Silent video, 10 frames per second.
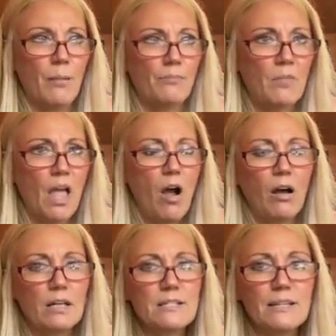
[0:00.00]
There's
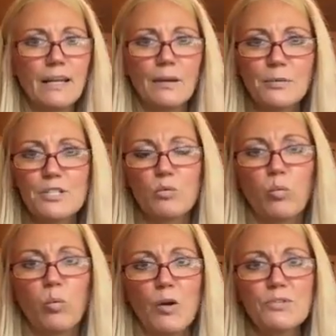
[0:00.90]
way too much
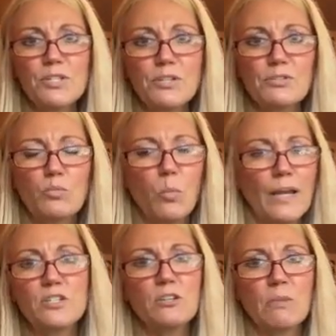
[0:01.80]
cilantro. And I'm
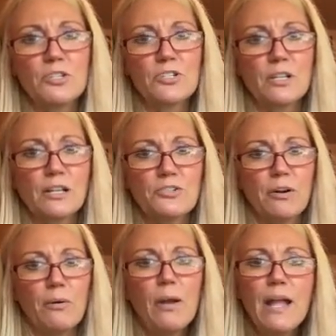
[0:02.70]
thinking,
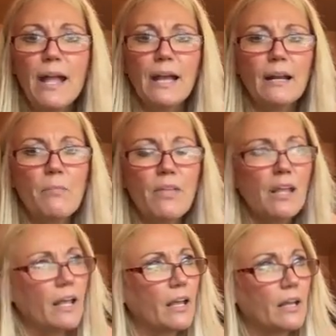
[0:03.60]
if you thought there was too
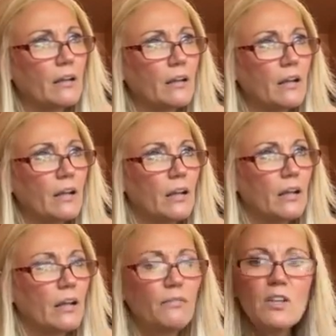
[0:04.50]
much cilantro, why
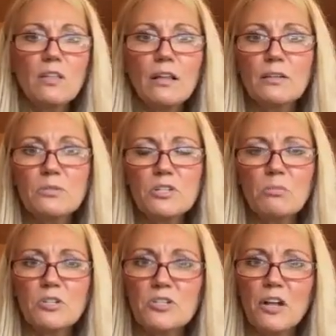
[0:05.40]
did you add more
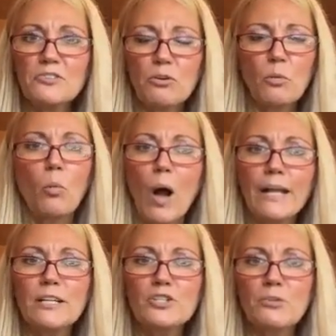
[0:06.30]
cilantro? Like,
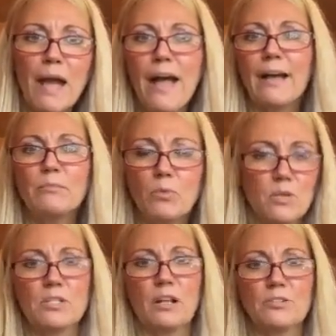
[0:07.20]
why would you
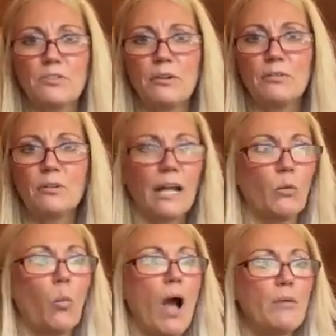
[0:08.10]
put
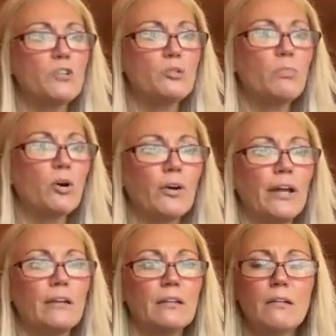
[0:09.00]
too much in there?